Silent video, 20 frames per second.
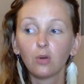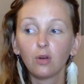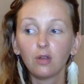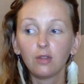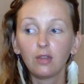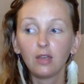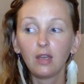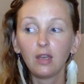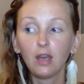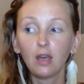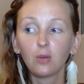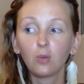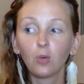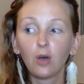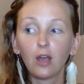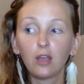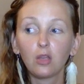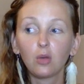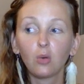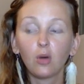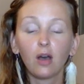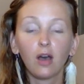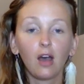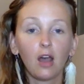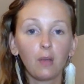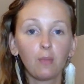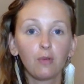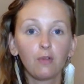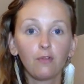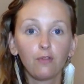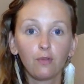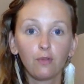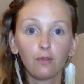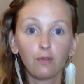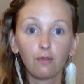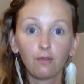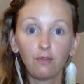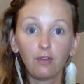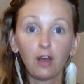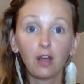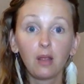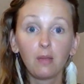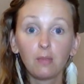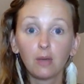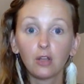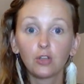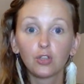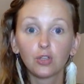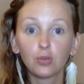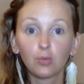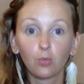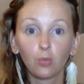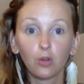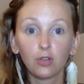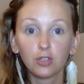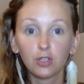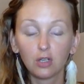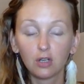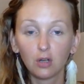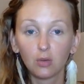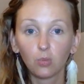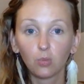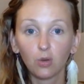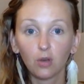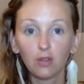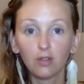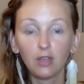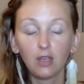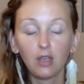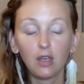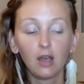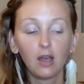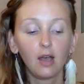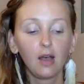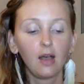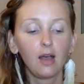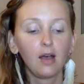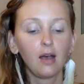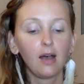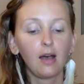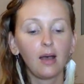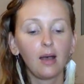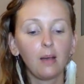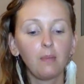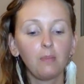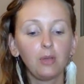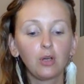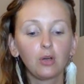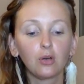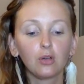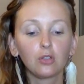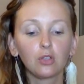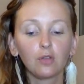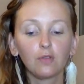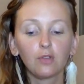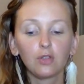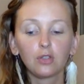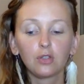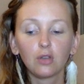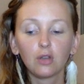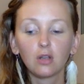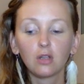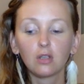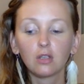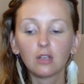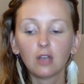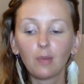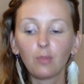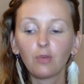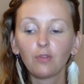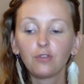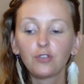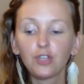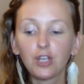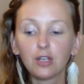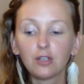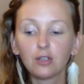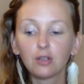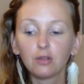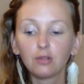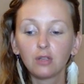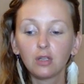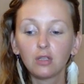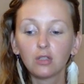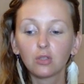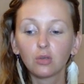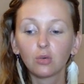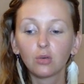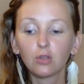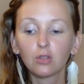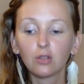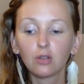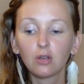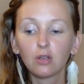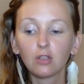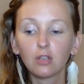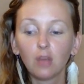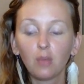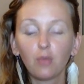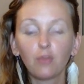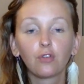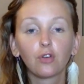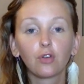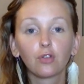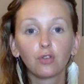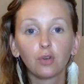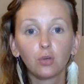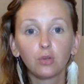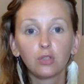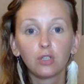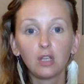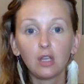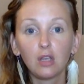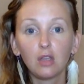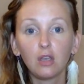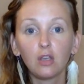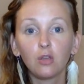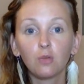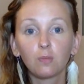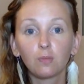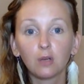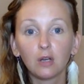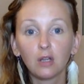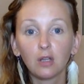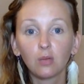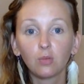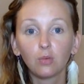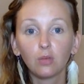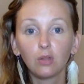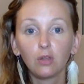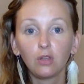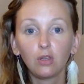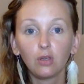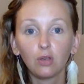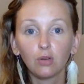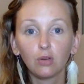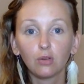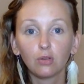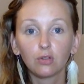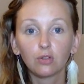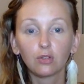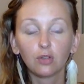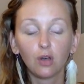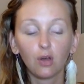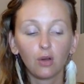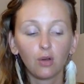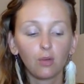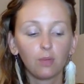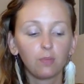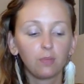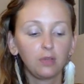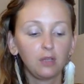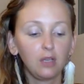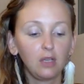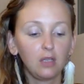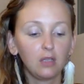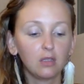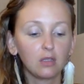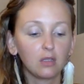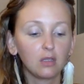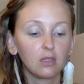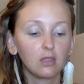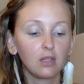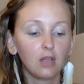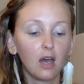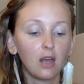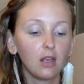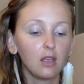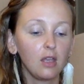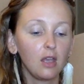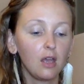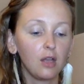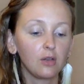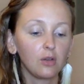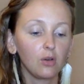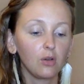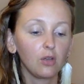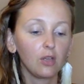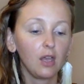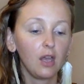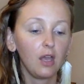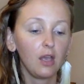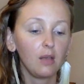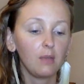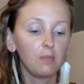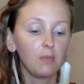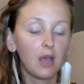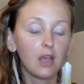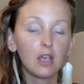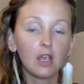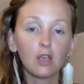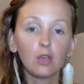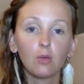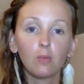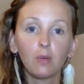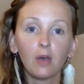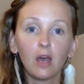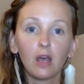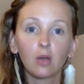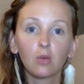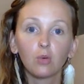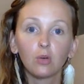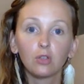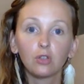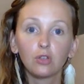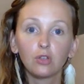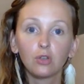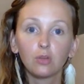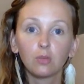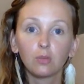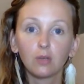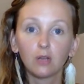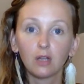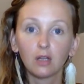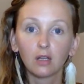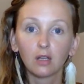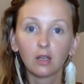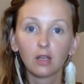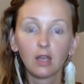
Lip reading: worthy and why you are very much wanted and worthy, because of a certain type of gentleness or a certain type of cruelty that you bring with you. So please start again. Okay, packing your bag, what do you bring?